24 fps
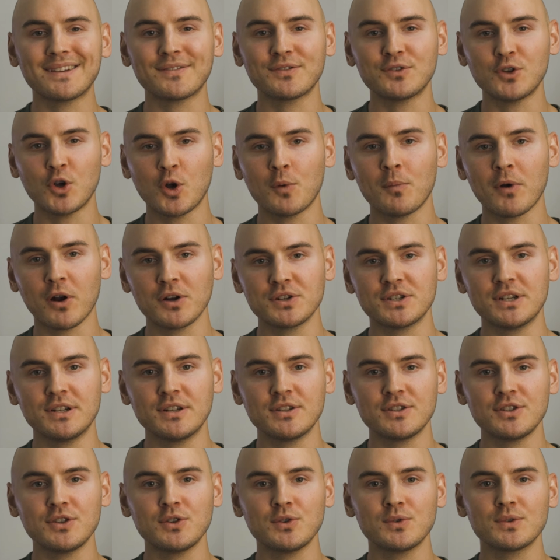if no margin
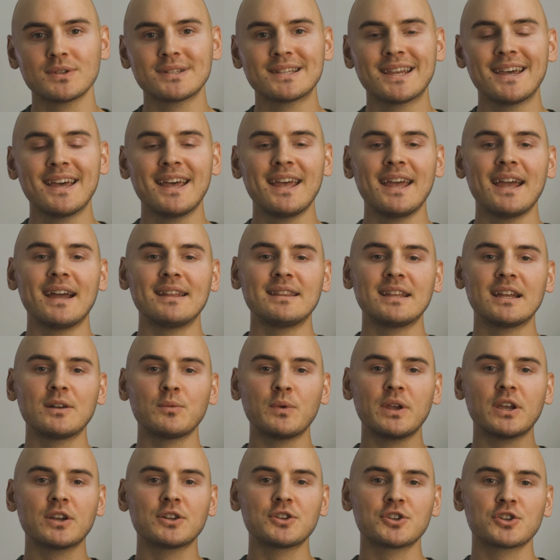is used, and then
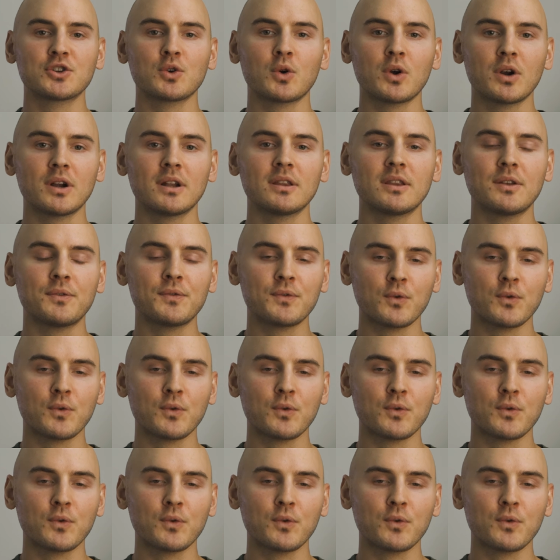we could short the